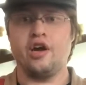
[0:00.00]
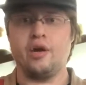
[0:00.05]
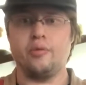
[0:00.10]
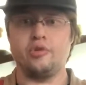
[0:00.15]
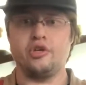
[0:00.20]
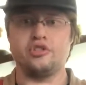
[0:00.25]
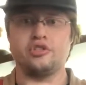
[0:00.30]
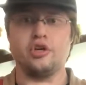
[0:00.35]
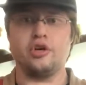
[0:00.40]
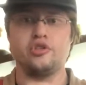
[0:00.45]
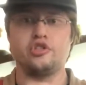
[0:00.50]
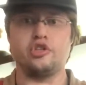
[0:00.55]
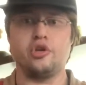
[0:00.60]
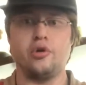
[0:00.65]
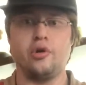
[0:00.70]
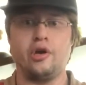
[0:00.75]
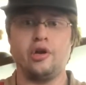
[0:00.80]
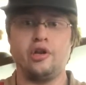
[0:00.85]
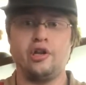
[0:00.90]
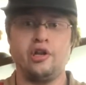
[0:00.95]
There's also
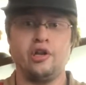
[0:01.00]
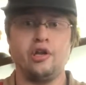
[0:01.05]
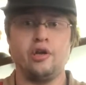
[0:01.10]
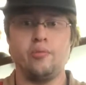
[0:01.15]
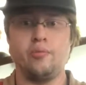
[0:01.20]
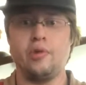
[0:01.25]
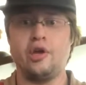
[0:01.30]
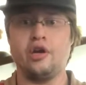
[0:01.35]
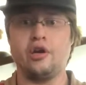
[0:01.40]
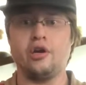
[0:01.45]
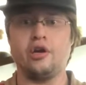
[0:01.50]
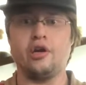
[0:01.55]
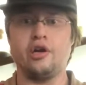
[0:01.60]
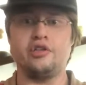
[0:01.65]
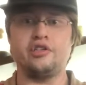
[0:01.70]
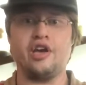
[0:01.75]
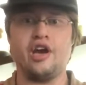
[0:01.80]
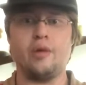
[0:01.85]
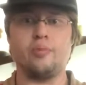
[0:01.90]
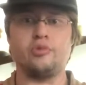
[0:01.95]
an emitter
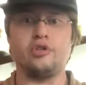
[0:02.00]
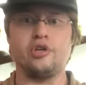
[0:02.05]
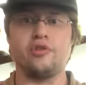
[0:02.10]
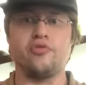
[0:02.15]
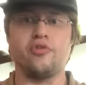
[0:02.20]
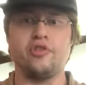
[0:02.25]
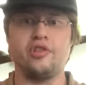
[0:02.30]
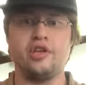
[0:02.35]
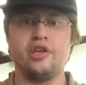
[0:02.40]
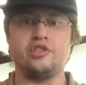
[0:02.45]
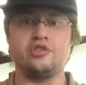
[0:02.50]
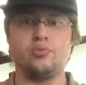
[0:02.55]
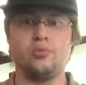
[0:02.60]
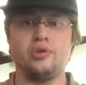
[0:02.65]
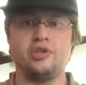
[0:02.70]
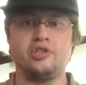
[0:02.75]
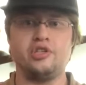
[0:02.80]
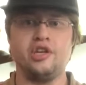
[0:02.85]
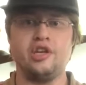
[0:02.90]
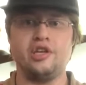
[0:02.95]
adapter for this,
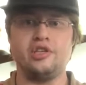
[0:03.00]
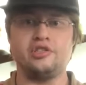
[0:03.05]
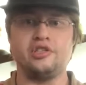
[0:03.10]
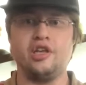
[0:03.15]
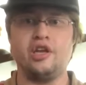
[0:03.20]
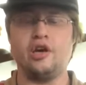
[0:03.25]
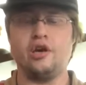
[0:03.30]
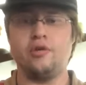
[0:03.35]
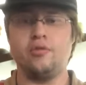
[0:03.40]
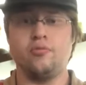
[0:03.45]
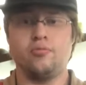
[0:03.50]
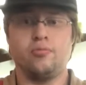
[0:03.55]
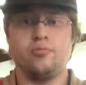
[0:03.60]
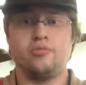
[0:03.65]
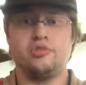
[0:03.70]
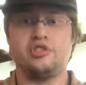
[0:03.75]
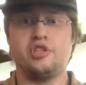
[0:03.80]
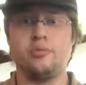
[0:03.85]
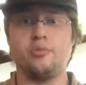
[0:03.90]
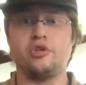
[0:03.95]
which is
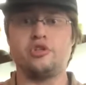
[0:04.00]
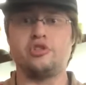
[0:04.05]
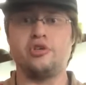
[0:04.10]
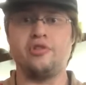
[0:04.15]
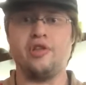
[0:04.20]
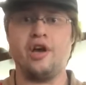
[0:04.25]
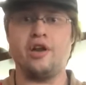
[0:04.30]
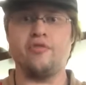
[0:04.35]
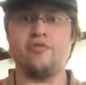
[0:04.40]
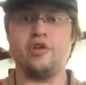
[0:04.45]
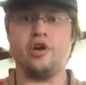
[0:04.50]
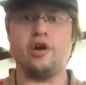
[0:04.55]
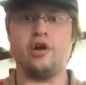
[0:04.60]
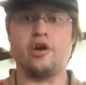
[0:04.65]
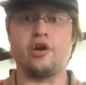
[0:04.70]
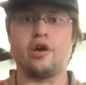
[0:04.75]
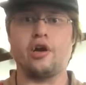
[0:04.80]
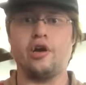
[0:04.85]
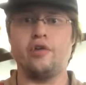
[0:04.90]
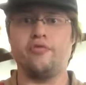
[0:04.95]
similar to that of the
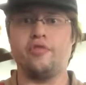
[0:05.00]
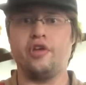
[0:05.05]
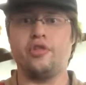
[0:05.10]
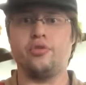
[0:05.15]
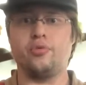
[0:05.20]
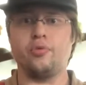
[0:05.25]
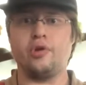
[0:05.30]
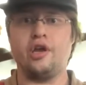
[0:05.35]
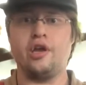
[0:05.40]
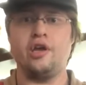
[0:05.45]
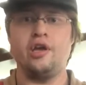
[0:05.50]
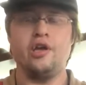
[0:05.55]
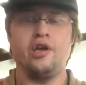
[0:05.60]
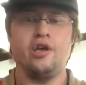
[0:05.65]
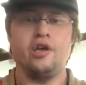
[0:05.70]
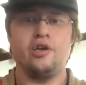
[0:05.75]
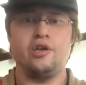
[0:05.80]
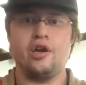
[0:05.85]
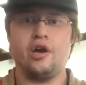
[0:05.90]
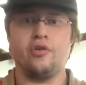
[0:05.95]
Archon V3.
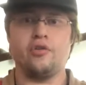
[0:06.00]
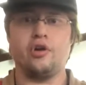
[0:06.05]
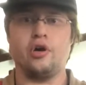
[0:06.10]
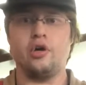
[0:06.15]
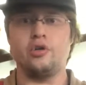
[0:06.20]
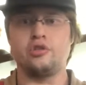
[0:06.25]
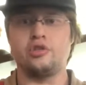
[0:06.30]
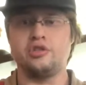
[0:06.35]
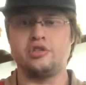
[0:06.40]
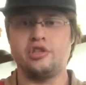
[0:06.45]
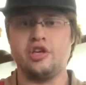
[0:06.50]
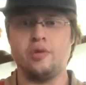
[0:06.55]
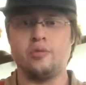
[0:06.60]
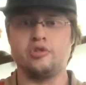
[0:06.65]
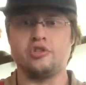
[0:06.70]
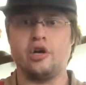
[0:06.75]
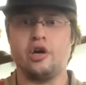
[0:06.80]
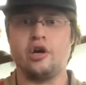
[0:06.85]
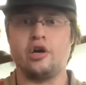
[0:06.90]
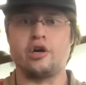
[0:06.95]
Now, the Ultra
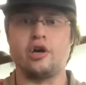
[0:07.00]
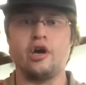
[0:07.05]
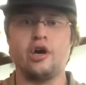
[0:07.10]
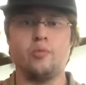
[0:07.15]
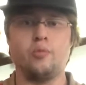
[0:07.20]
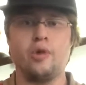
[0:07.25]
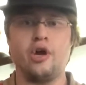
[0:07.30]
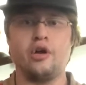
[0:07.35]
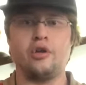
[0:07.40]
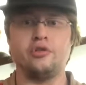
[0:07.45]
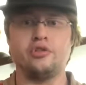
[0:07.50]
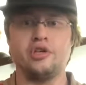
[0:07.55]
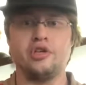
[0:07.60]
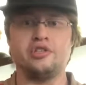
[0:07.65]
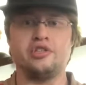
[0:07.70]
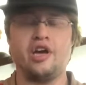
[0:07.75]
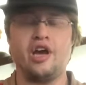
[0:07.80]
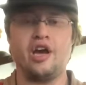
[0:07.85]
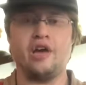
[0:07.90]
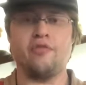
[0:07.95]
Sabers Archon model
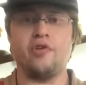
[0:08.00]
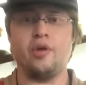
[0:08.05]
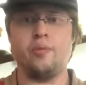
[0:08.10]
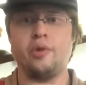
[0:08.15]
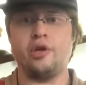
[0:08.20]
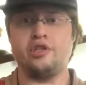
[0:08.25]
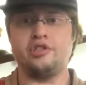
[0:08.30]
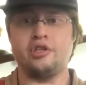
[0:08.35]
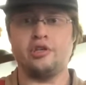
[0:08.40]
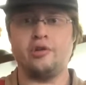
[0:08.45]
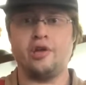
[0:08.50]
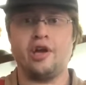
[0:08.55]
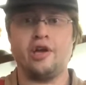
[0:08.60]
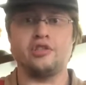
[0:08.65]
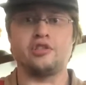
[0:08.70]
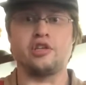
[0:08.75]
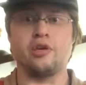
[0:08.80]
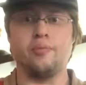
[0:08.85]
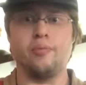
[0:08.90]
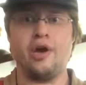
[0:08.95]
does have
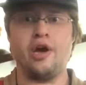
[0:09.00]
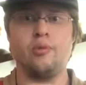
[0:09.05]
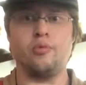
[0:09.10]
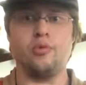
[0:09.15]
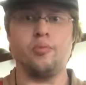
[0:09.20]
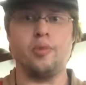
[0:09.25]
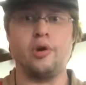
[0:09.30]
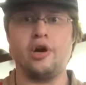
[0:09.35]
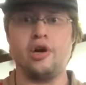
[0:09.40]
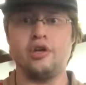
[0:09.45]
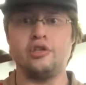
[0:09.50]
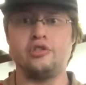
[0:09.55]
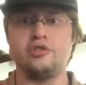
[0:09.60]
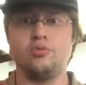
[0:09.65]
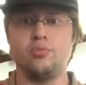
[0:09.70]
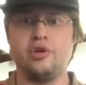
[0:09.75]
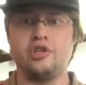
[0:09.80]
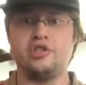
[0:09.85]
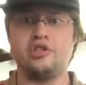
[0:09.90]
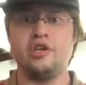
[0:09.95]
MHS compatible
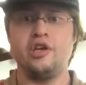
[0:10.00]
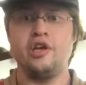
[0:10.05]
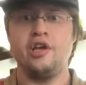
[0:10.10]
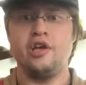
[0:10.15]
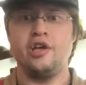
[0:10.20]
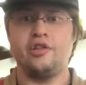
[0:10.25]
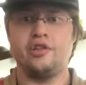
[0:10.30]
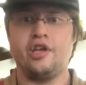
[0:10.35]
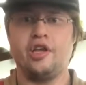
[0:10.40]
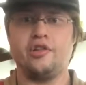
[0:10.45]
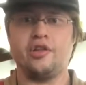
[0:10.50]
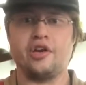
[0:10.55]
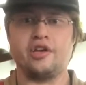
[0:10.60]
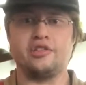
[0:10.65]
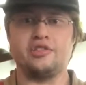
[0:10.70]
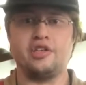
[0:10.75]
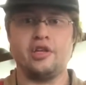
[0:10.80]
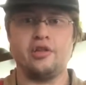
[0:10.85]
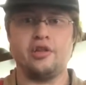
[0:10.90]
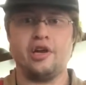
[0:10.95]
parts, which the
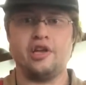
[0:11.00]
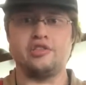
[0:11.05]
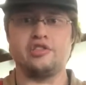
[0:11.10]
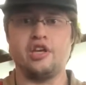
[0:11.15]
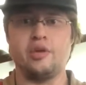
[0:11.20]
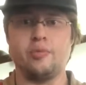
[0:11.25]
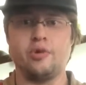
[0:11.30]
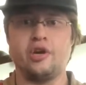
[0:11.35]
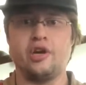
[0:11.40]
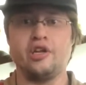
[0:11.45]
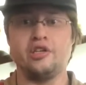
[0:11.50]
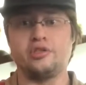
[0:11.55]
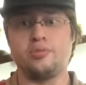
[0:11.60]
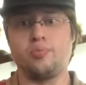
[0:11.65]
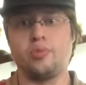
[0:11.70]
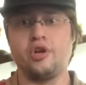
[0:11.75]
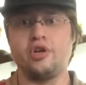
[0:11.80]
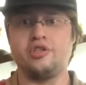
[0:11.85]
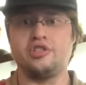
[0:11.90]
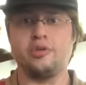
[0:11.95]
Legacy lightsaber is
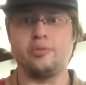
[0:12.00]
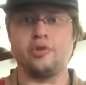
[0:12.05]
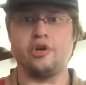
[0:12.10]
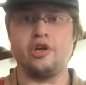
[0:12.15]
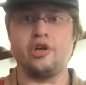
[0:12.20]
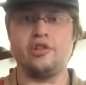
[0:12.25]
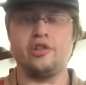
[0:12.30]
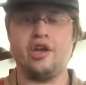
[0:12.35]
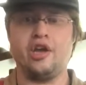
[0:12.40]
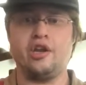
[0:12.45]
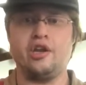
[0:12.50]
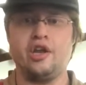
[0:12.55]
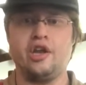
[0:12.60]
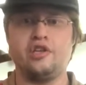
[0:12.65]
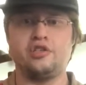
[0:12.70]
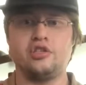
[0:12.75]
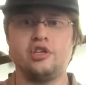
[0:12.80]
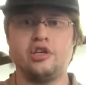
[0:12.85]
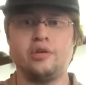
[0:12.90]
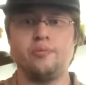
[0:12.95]
pretty similar in that
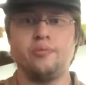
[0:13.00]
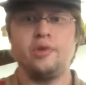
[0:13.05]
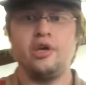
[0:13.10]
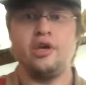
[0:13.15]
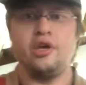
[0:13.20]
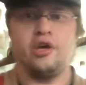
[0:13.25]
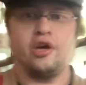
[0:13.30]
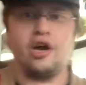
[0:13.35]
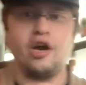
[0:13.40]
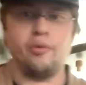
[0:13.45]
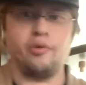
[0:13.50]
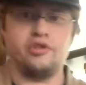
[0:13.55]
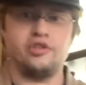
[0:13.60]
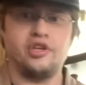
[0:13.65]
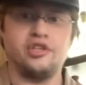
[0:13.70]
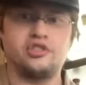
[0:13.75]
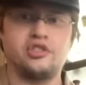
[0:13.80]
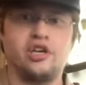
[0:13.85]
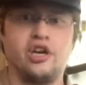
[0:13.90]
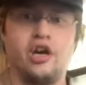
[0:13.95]
nature. It
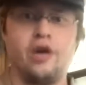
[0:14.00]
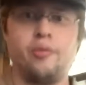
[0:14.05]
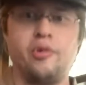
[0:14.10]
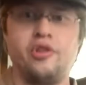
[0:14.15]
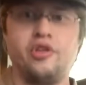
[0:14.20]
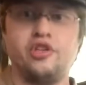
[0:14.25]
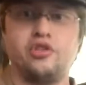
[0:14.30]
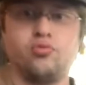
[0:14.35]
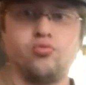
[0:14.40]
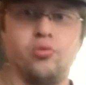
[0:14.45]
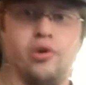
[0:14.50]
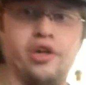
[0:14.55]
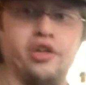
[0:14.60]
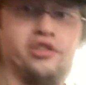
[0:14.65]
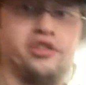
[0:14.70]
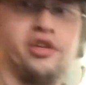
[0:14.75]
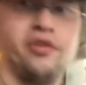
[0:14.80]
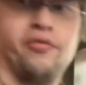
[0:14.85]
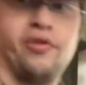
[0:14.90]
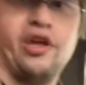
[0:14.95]
does come in this
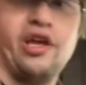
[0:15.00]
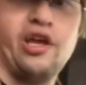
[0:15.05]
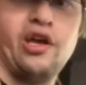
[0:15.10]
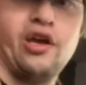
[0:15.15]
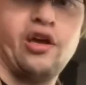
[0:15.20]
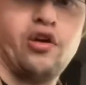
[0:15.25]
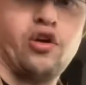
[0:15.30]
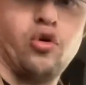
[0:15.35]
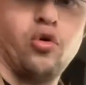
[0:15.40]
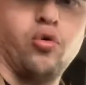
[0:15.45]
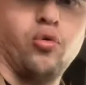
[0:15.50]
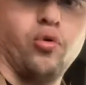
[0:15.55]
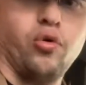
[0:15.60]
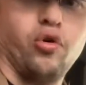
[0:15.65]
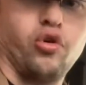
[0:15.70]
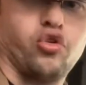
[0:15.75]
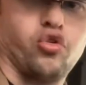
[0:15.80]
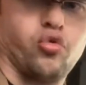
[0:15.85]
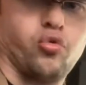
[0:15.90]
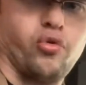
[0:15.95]
relatively
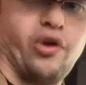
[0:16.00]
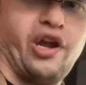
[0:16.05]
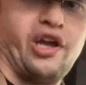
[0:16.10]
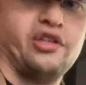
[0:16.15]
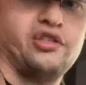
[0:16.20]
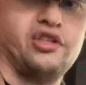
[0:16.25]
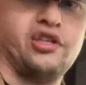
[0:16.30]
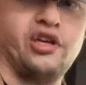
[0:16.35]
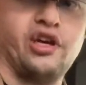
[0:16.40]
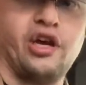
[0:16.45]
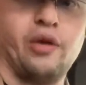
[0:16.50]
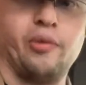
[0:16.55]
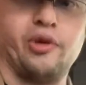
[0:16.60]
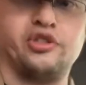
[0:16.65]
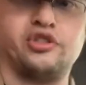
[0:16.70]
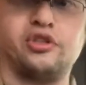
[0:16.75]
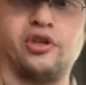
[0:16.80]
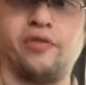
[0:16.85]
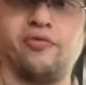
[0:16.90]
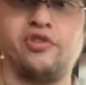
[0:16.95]
cool crate. I
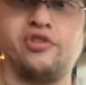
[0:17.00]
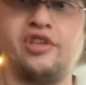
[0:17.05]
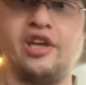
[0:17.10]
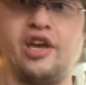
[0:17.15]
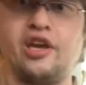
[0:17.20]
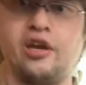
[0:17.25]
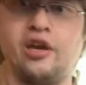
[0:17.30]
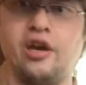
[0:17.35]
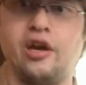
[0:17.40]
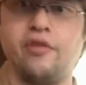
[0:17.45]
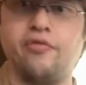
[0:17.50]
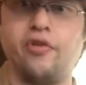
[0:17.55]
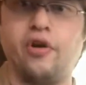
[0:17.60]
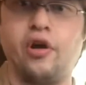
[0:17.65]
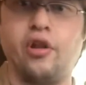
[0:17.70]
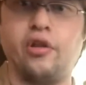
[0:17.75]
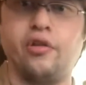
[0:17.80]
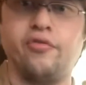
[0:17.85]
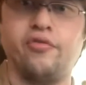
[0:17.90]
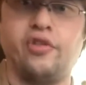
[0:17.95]
still haven't taken off
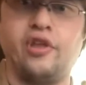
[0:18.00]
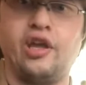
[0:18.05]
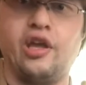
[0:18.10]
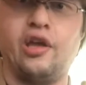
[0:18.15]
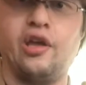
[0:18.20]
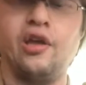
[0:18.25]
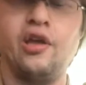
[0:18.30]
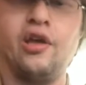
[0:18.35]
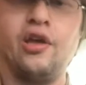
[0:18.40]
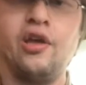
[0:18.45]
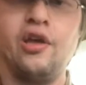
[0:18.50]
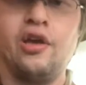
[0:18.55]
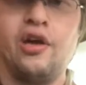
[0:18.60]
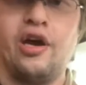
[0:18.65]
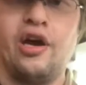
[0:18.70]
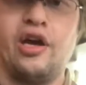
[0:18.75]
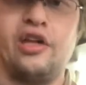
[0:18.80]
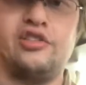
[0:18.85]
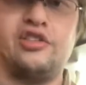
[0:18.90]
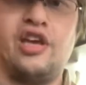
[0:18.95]
all of the
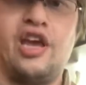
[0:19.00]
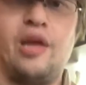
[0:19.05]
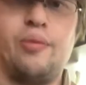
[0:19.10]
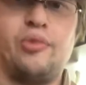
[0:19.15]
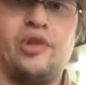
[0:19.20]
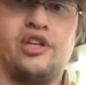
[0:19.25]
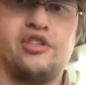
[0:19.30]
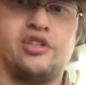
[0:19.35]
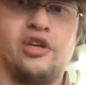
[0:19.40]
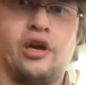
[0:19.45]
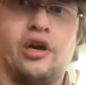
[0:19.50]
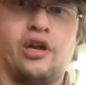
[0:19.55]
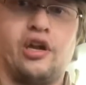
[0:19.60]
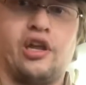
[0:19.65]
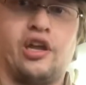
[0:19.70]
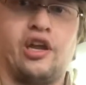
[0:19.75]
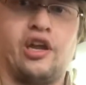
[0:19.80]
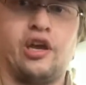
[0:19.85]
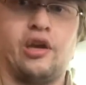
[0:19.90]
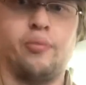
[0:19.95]
tape that's on
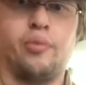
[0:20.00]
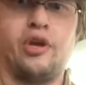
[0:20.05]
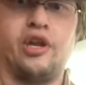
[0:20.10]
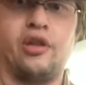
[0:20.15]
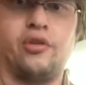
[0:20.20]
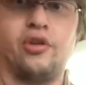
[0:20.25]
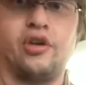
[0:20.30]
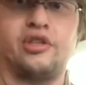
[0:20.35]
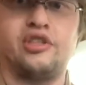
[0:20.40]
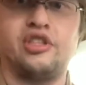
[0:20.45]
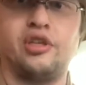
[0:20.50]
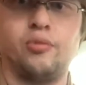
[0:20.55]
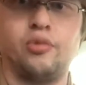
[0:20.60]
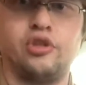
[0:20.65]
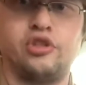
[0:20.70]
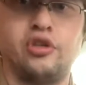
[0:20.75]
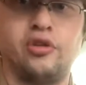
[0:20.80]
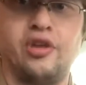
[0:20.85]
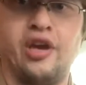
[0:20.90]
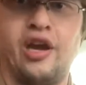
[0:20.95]
here, but it looks
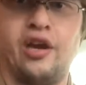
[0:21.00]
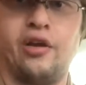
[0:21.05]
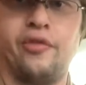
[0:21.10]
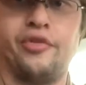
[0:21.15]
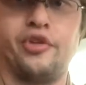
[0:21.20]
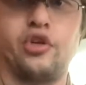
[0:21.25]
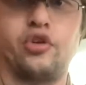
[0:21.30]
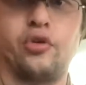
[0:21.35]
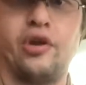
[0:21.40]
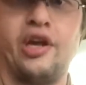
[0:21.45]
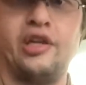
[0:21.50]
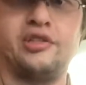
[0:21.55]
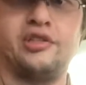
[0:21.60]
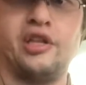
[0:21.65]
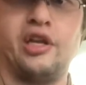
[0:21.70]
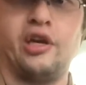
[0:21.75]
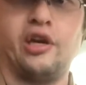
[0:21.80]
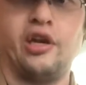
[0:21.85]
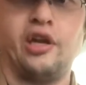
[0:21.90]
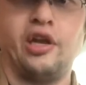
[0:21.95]
similar to that of the crates
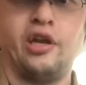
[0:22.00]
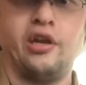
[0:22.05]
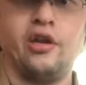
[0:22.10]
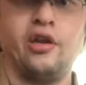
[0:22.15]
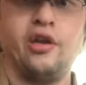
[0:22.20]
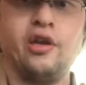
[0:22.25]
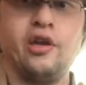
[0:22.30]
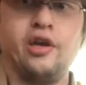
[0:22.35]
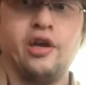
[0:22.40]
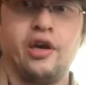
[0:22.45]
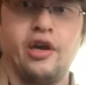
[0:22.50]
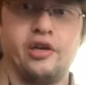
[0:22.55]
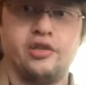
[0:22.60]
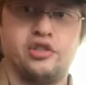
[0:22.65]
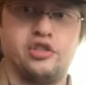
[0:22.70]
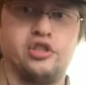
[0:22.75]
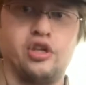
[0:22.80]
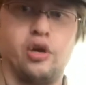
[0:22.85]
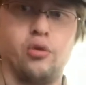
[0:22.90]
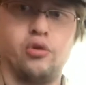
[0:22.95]
that are in
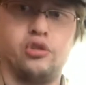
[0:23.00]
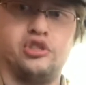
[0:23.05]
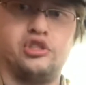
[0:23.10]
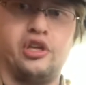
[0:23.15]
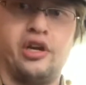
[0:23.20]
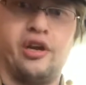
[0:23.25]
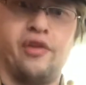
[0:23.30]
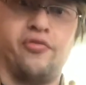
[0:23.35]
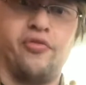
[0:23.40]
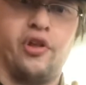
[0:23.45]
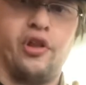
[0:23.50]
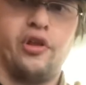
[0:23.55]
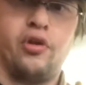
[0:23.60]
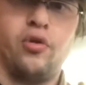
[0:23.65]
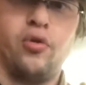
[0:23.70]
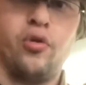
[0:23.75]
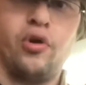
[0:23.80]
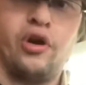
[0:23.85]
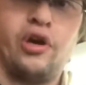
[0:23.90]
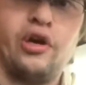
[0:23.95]
Star Wars Jedi Fallen
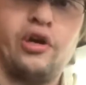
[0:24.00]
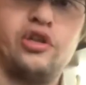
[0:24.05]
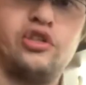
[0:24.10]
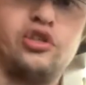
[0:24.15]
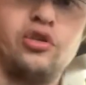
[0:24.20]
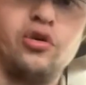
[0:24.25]
Order. To